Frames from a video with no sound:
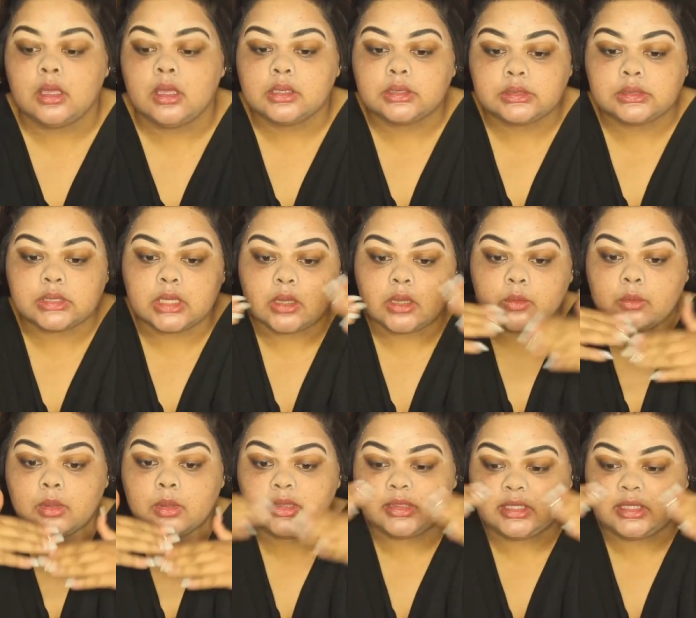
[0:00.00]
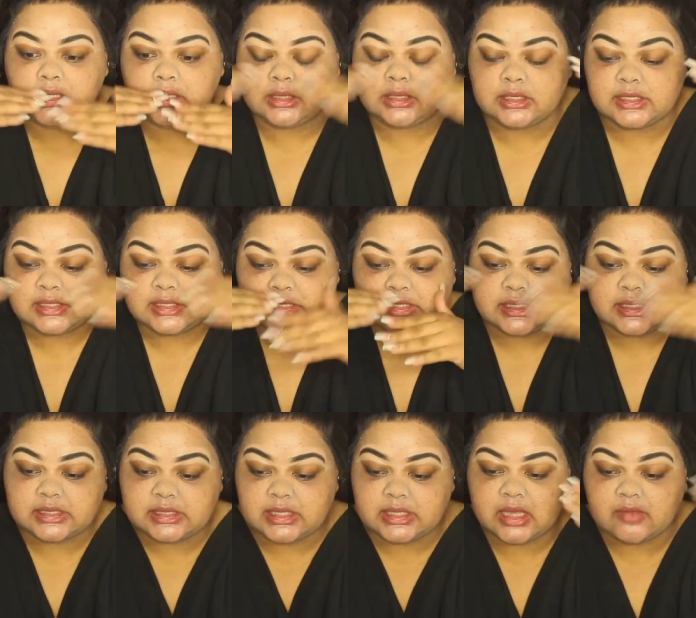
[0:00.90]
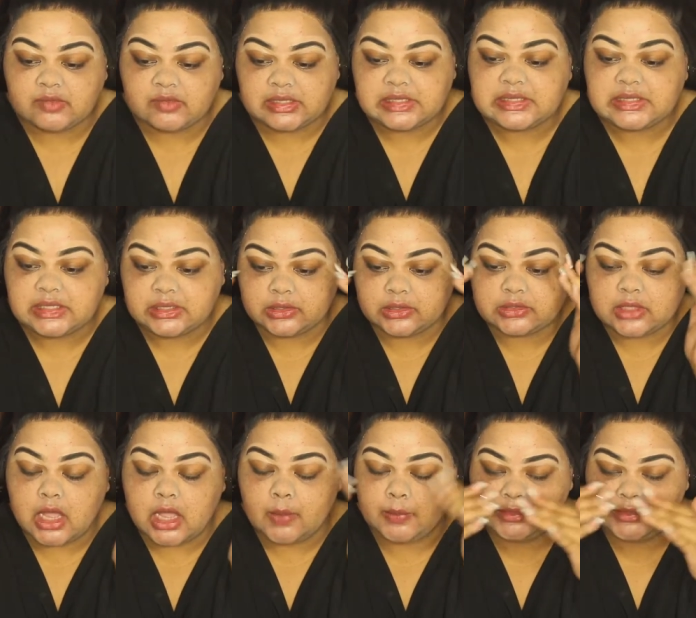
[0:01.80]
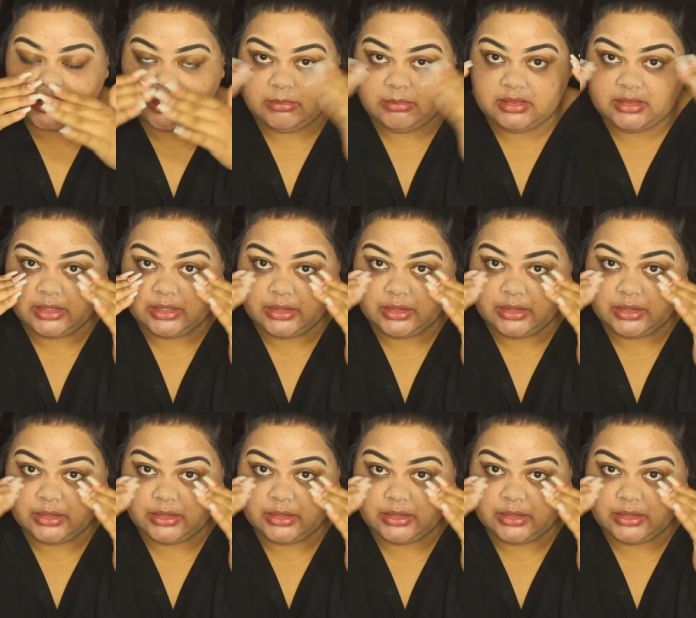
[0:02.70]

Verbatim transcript: So the consistency of concealer is always going to be